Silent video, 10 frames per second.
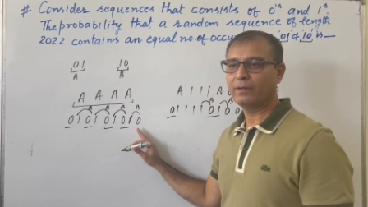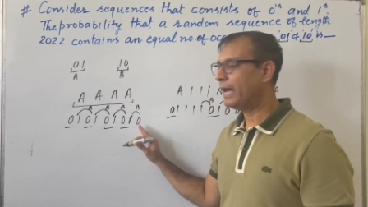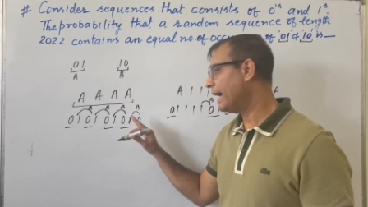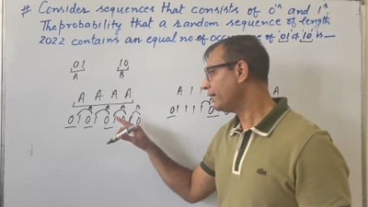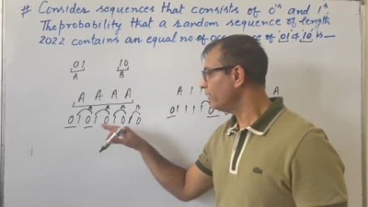
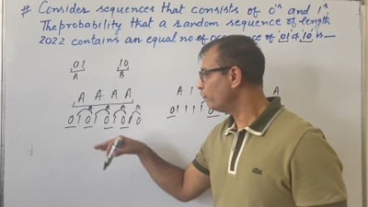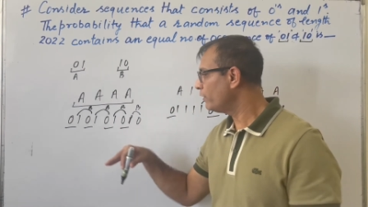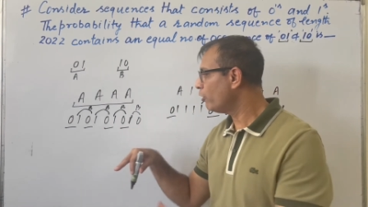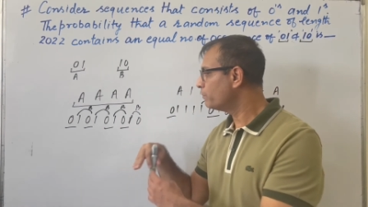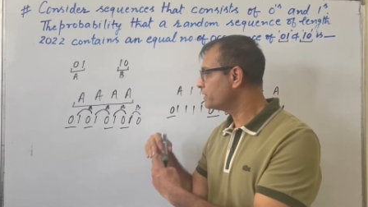And we
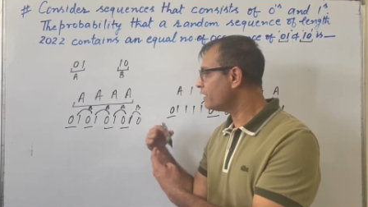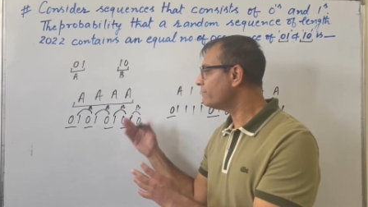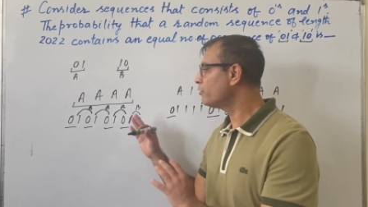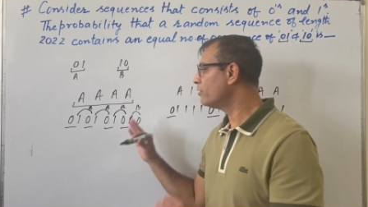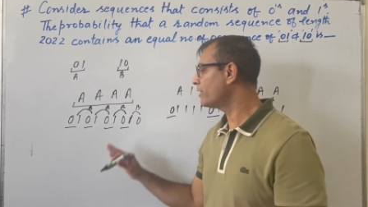observed
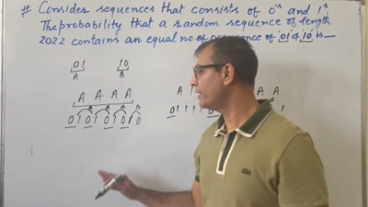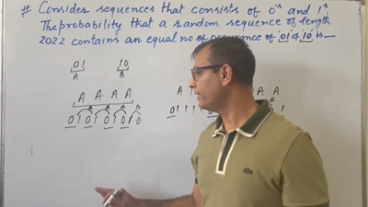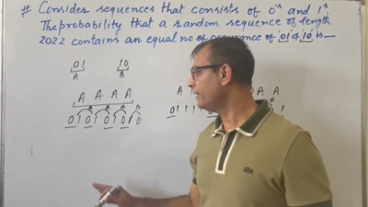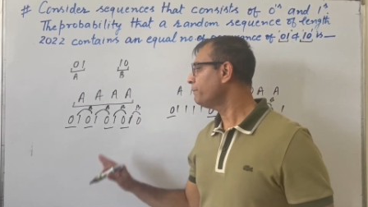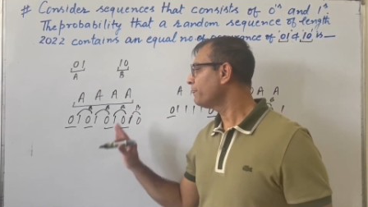
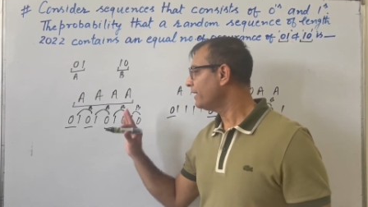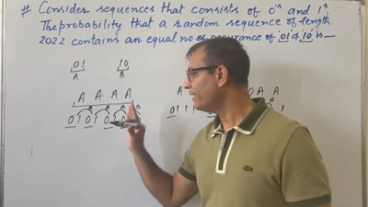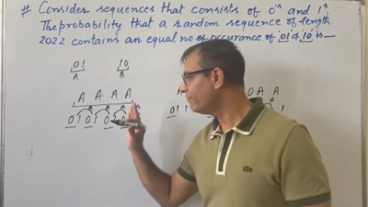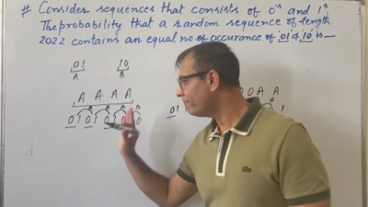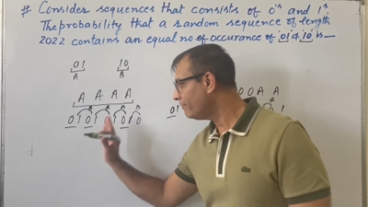already,
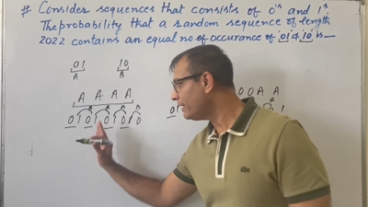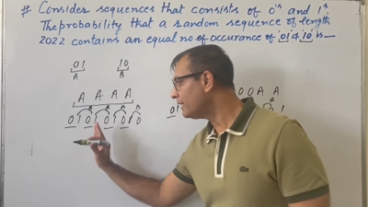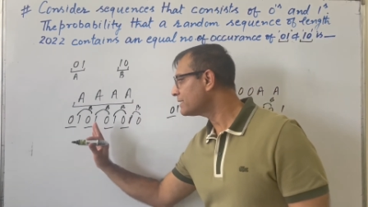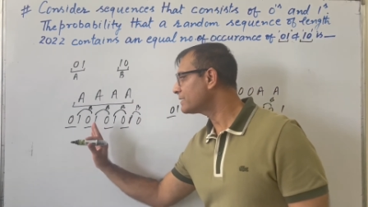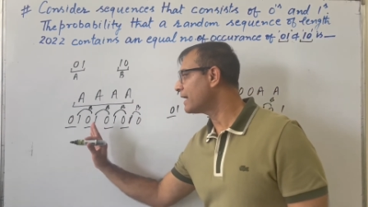if we
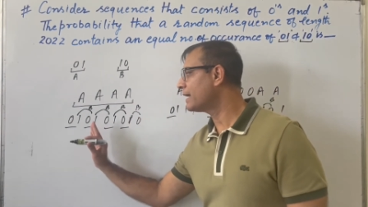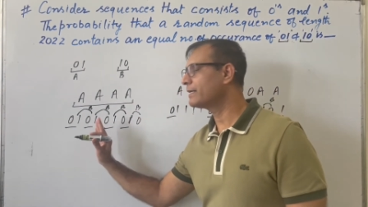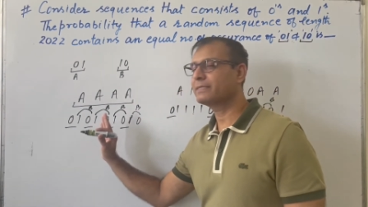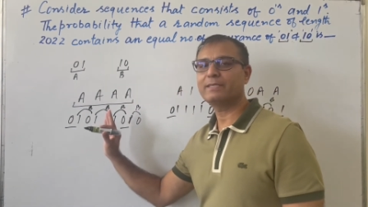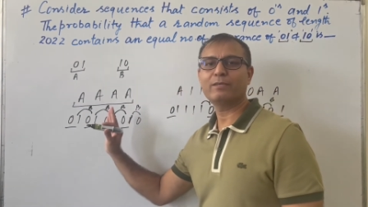start a
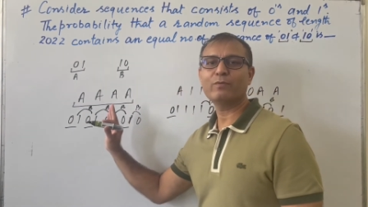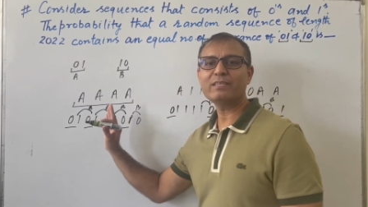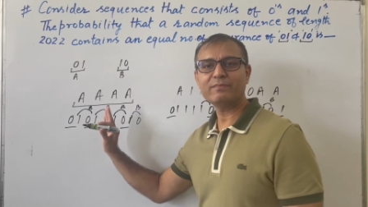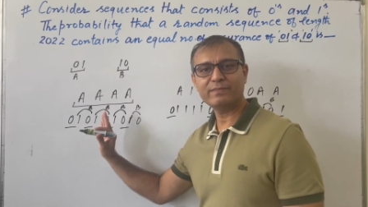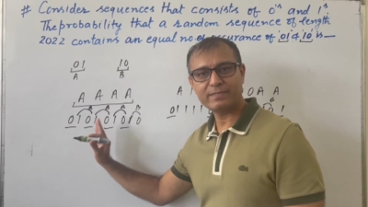
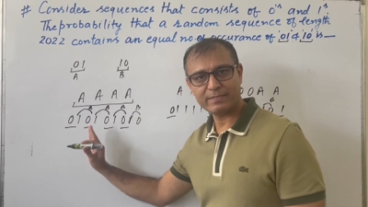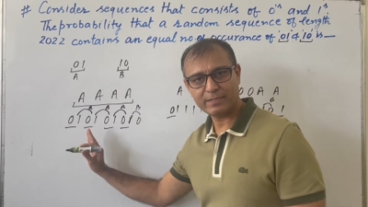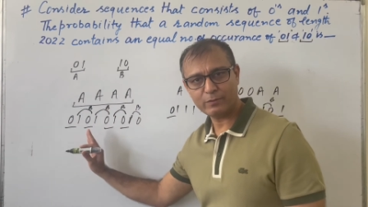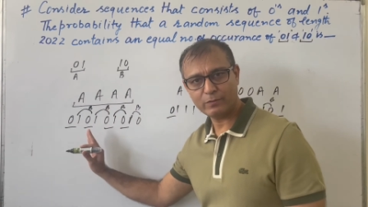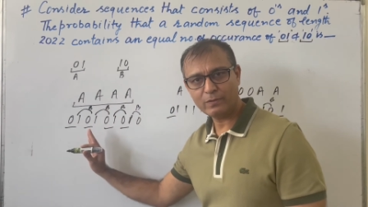sequence with
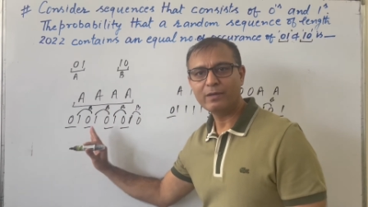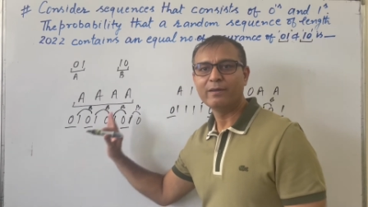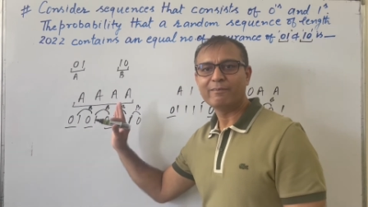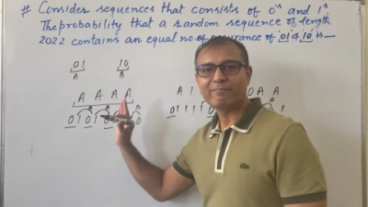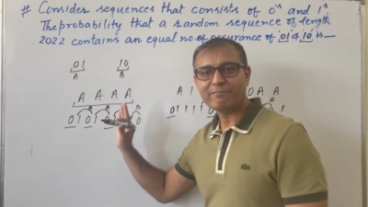0,
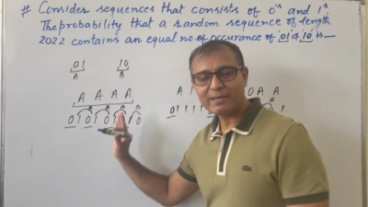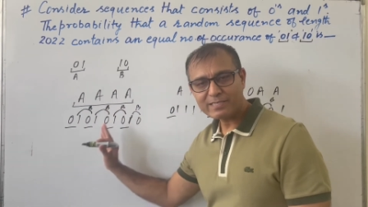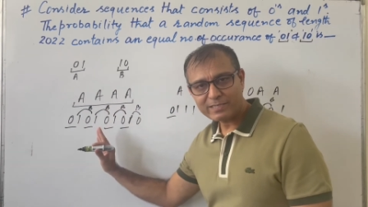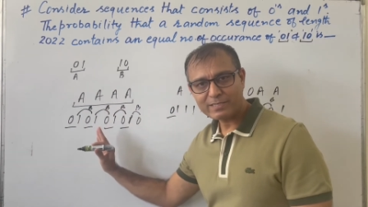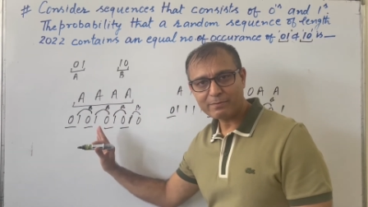first
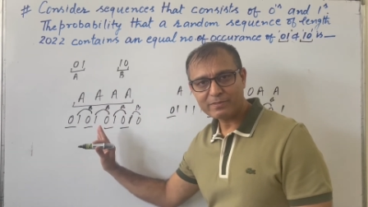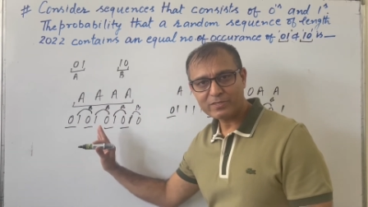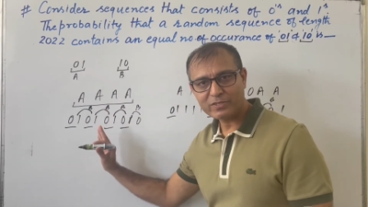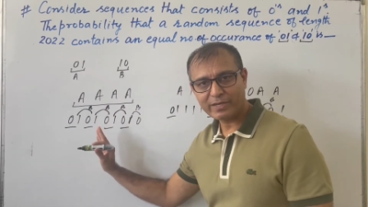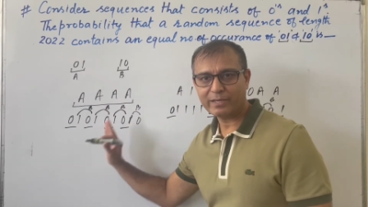
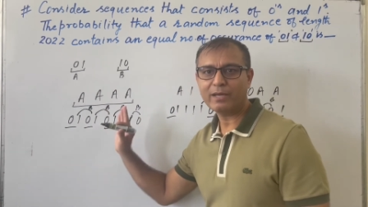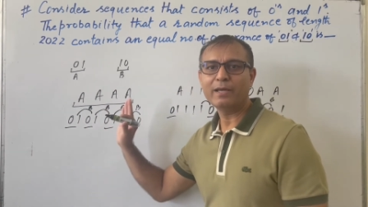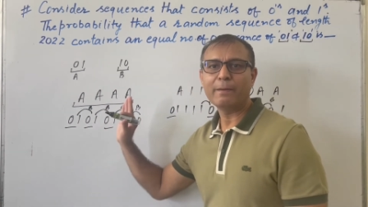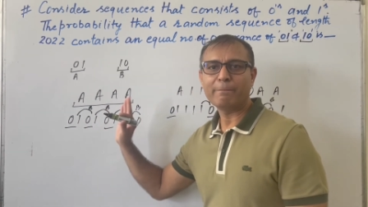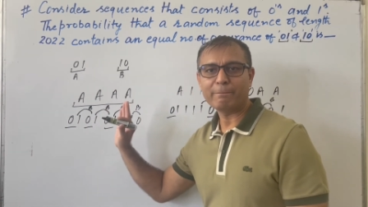substring
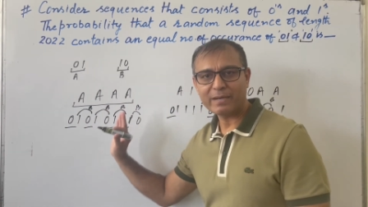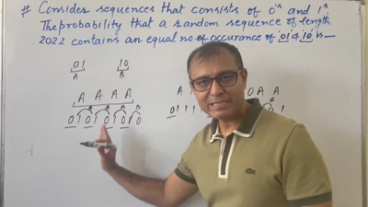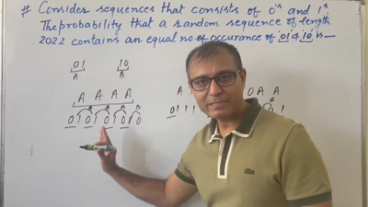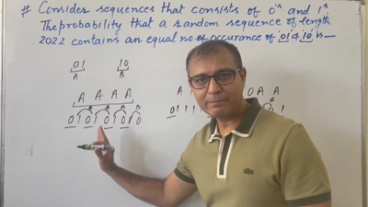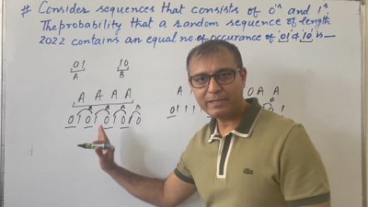
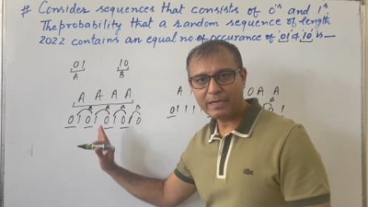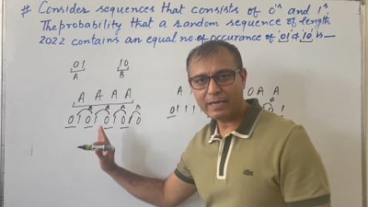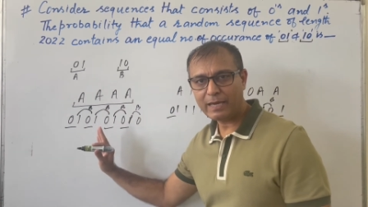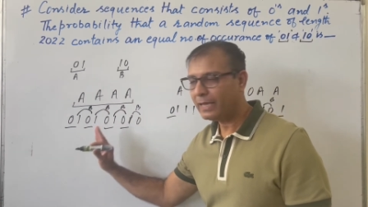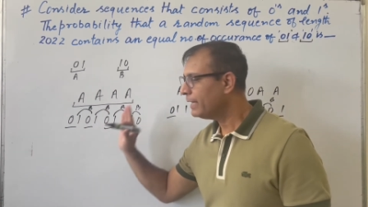must be A.